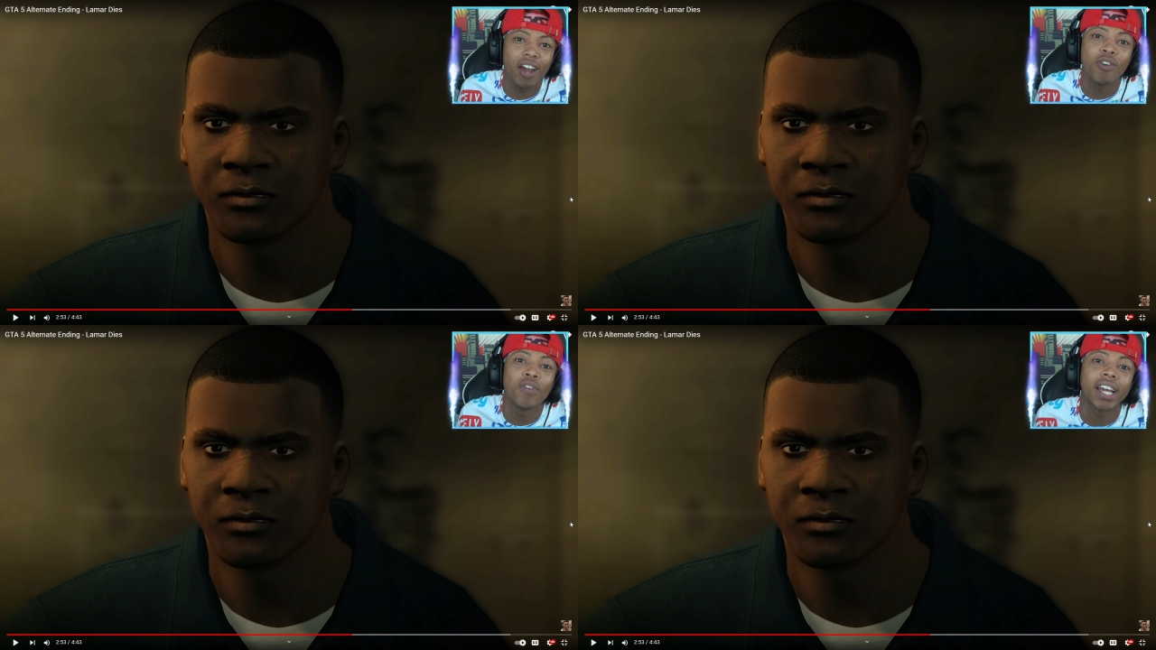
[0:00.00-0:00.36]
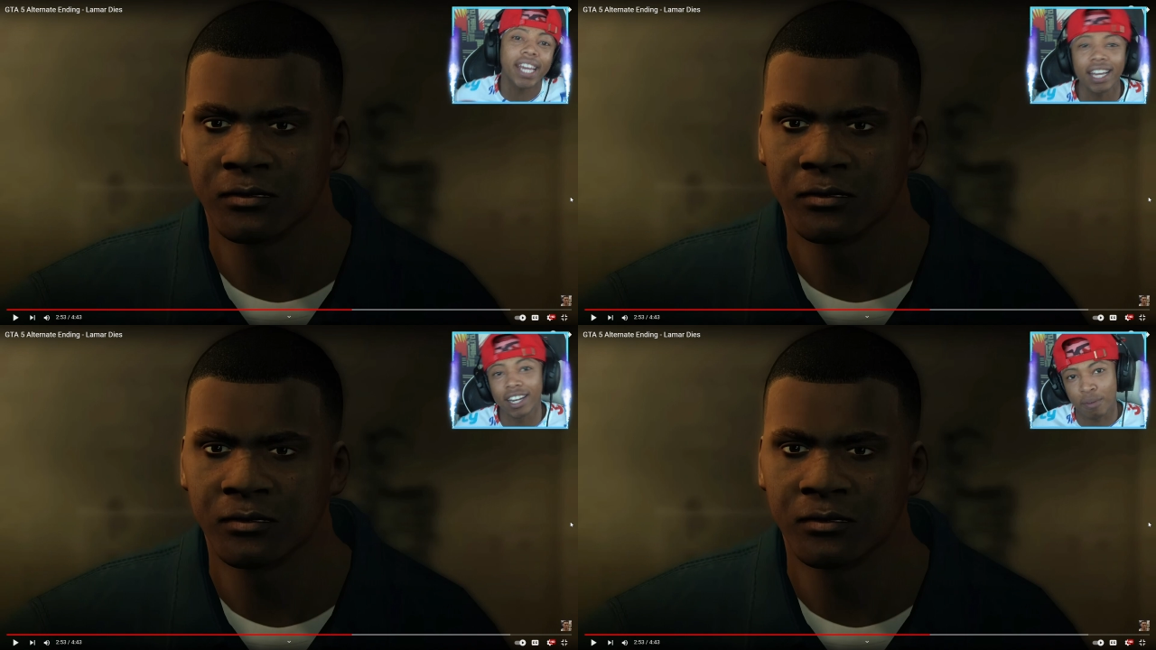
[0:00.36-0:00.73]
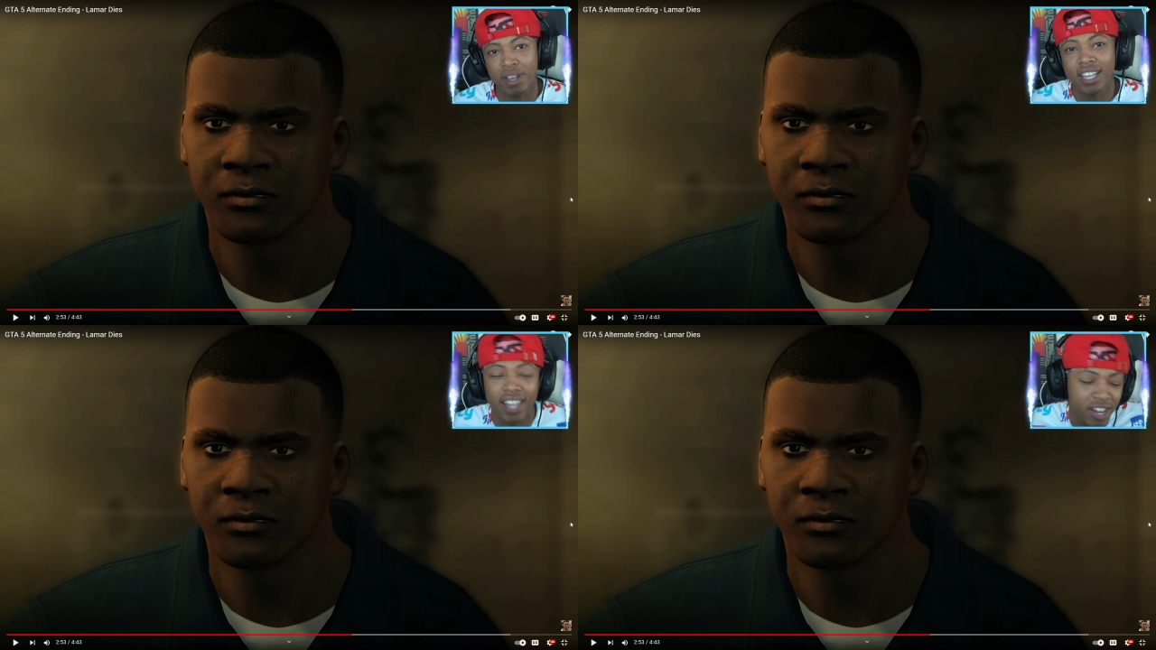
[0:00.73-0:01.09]
Speaker 1: gonna kill him. He's
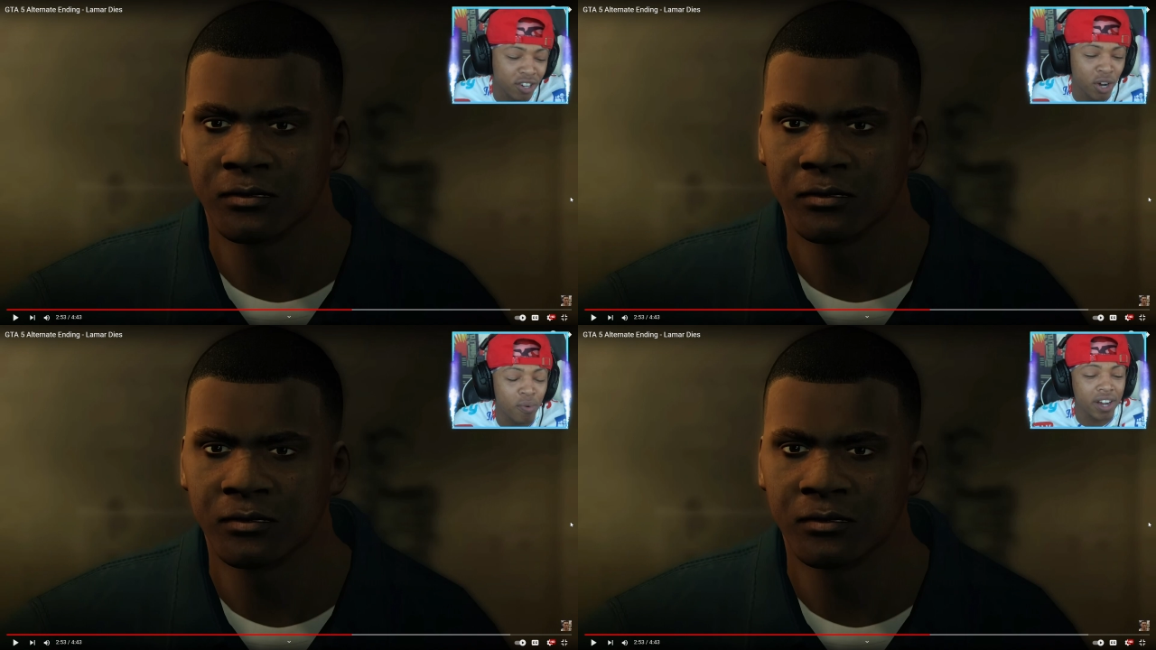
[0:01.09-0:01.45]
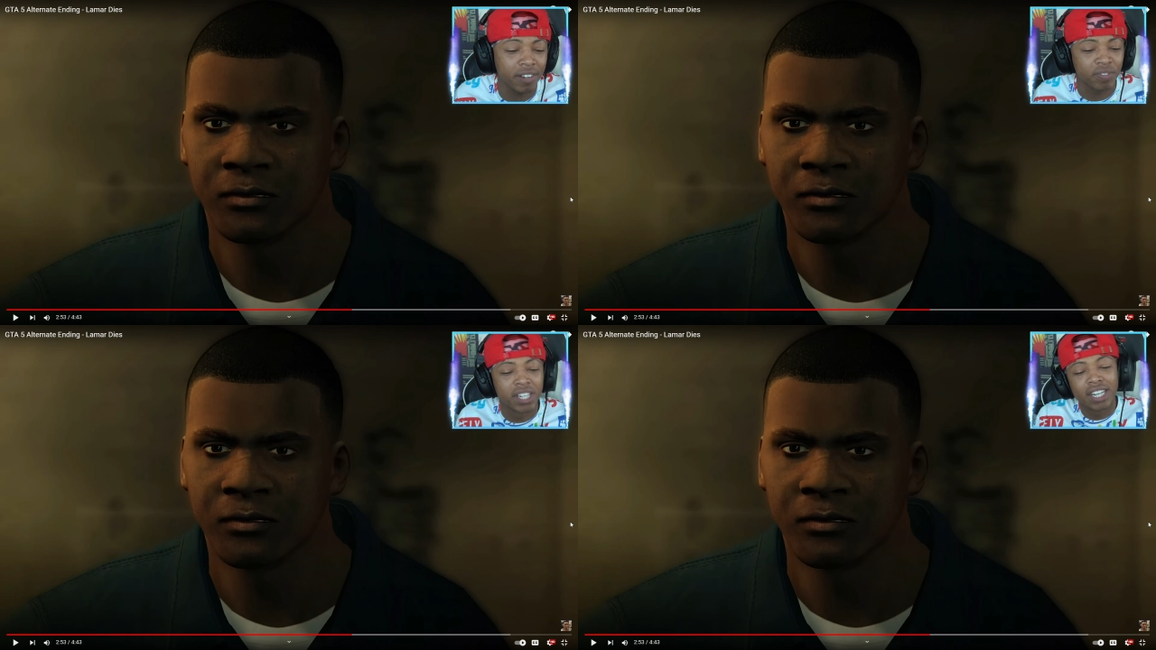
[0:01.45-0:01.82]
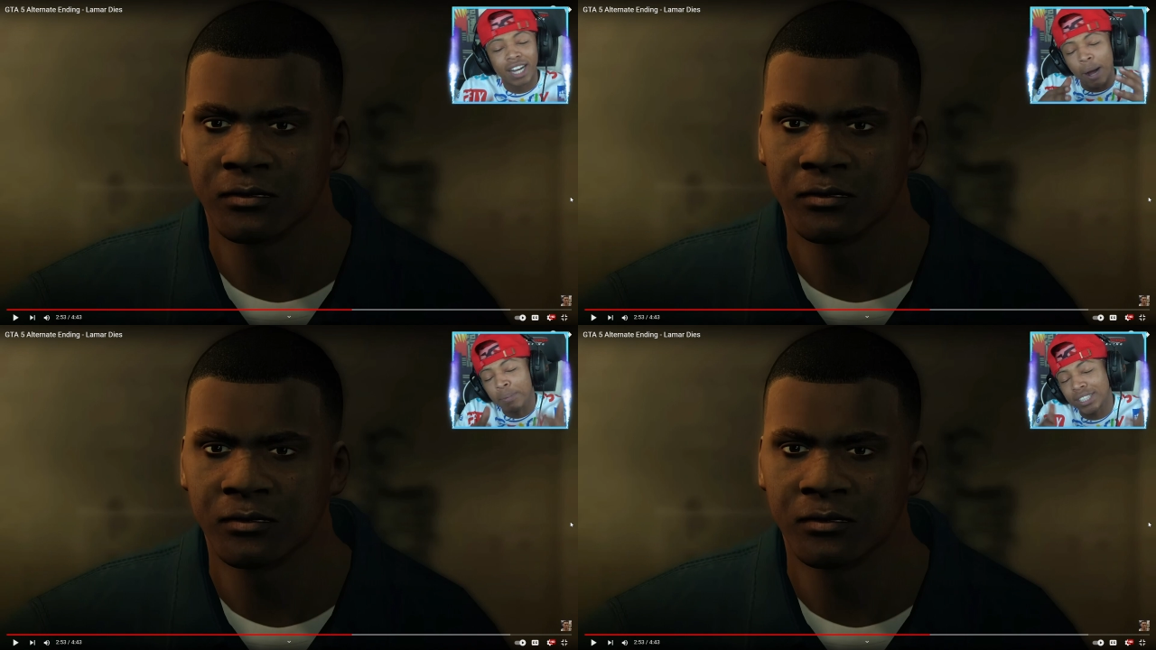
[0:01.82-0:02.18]
like, you know what?
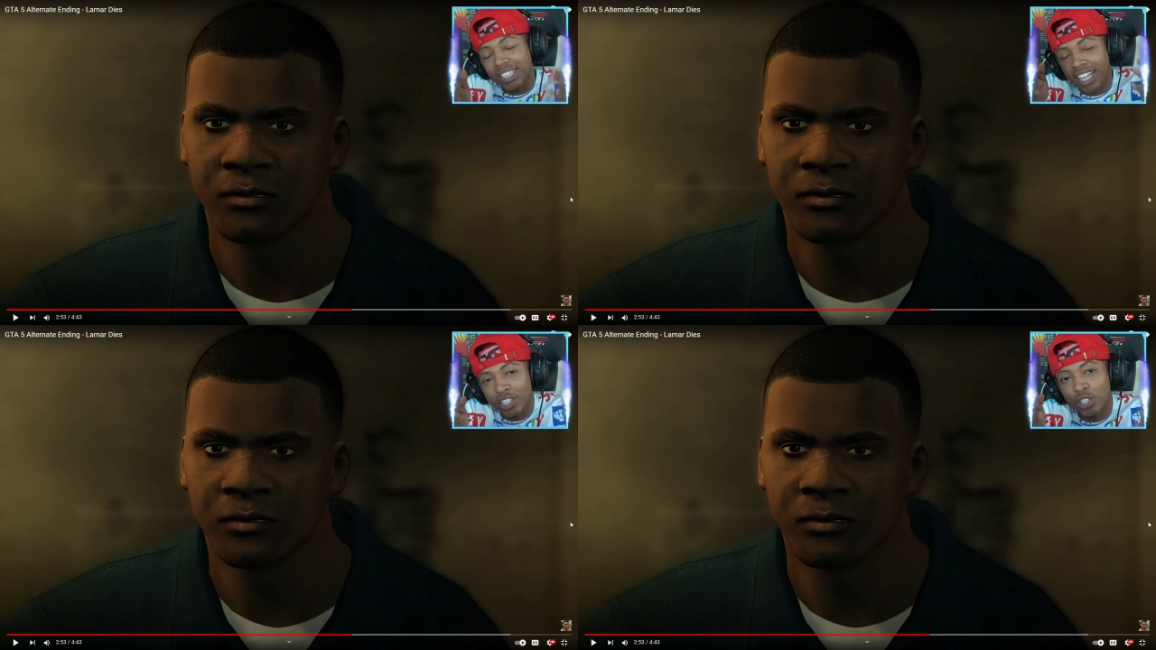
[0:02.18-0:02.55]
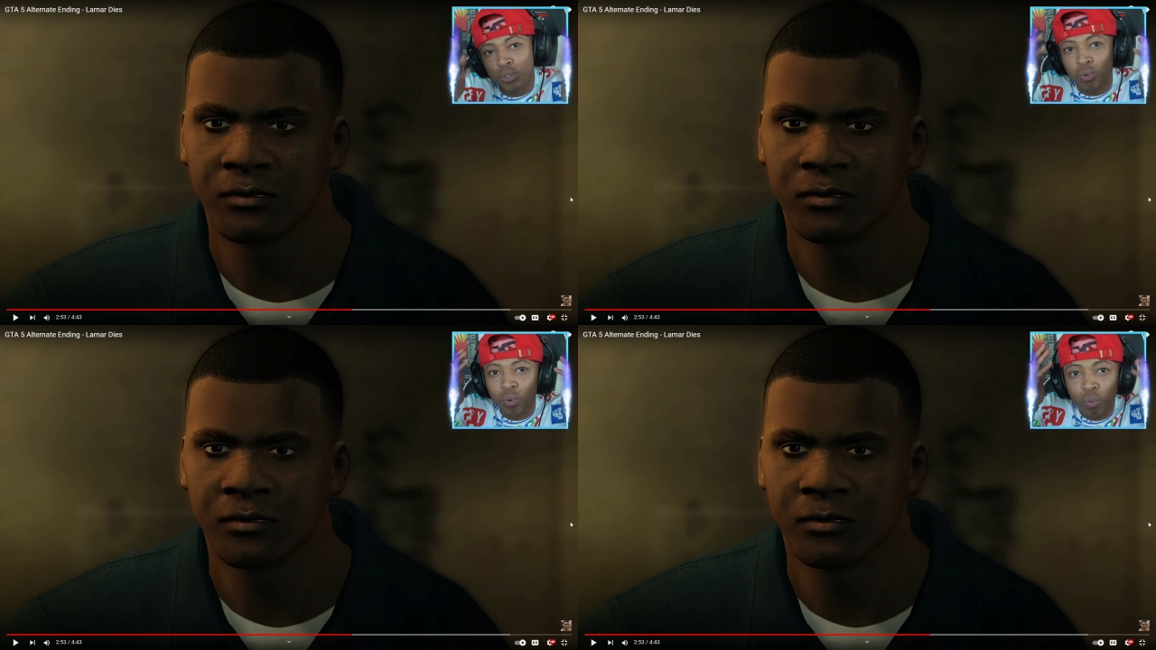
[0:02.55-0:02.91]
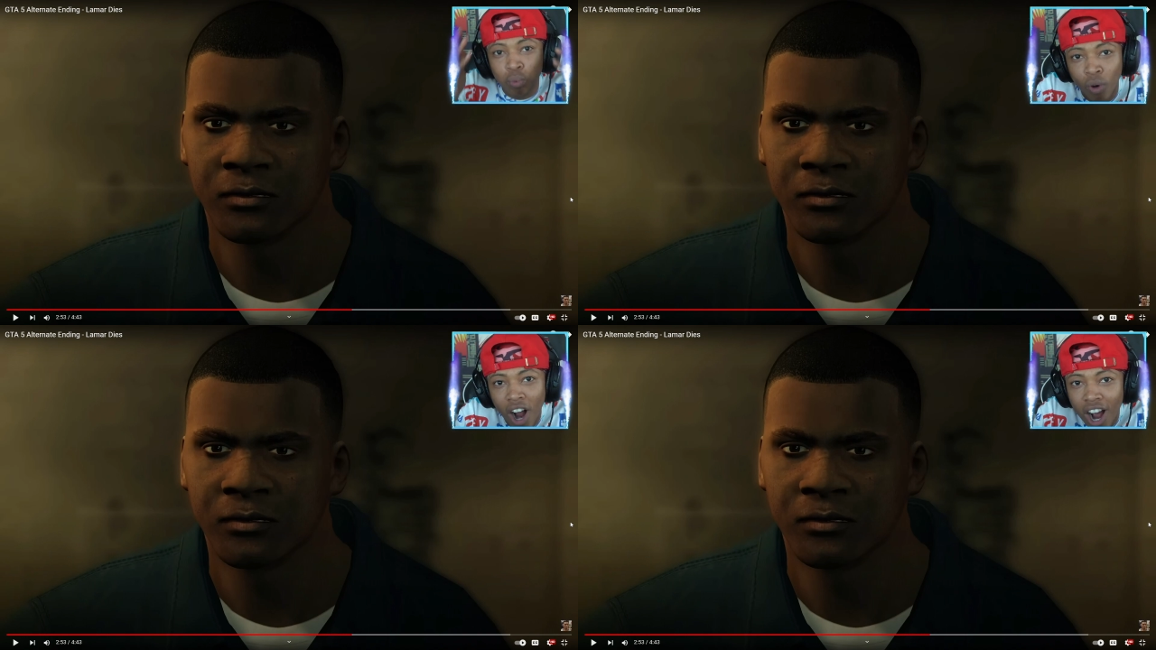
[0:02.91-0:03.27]
I'm gonna just let you
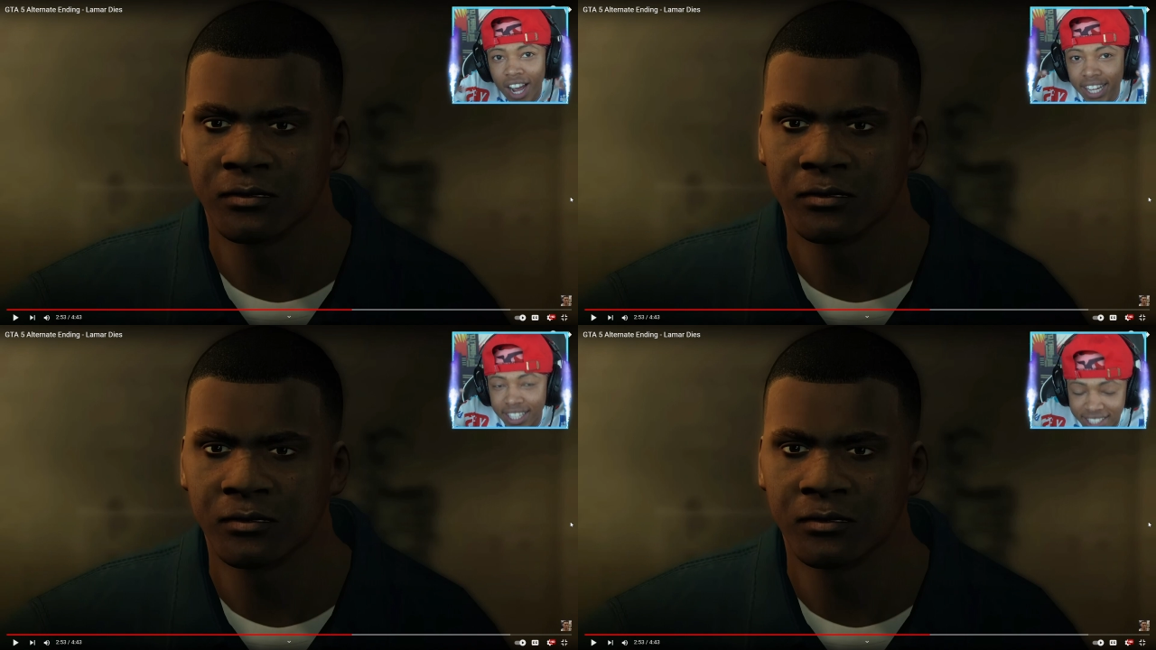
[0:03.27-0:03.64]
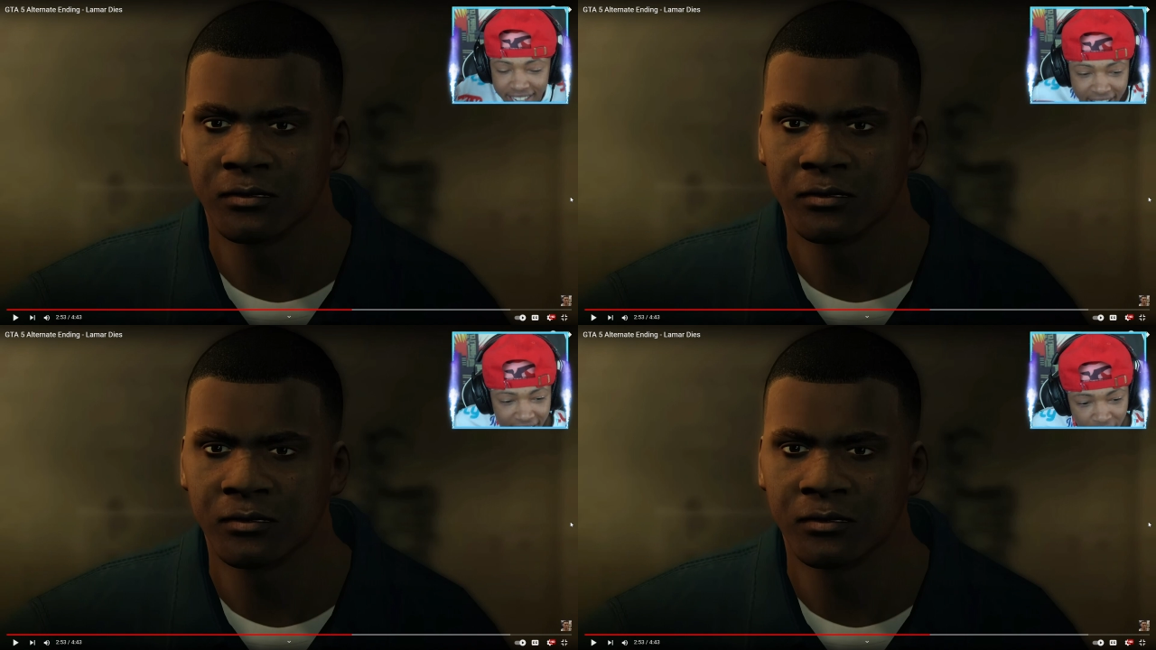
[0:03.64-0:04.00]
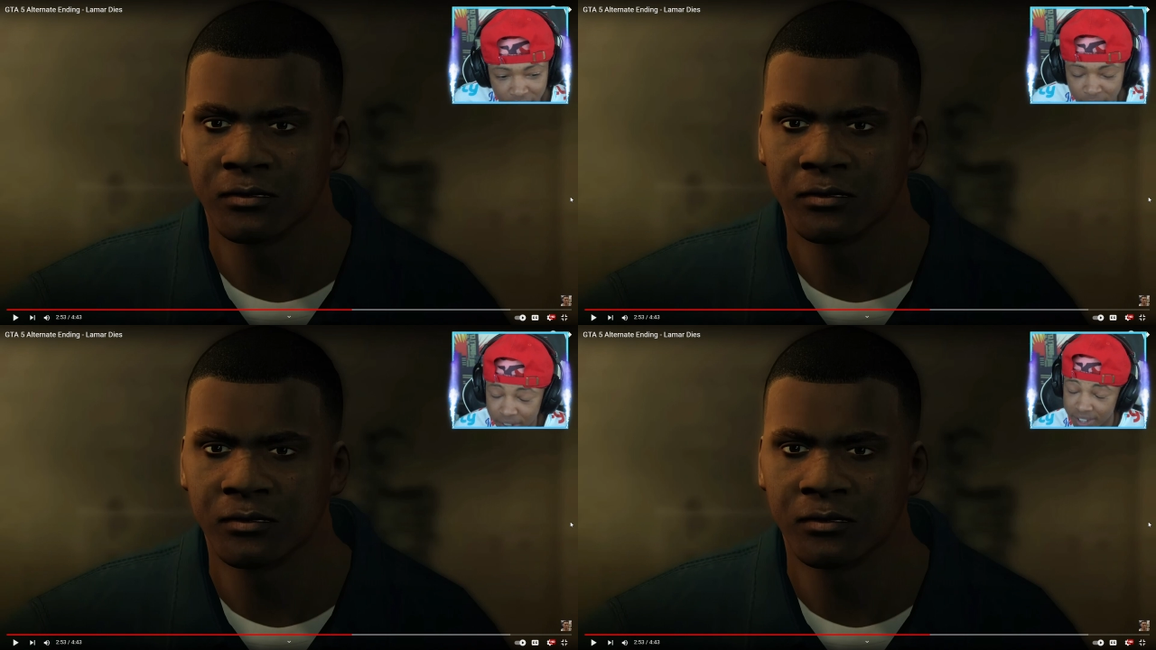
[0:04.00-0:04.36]
rot in jail.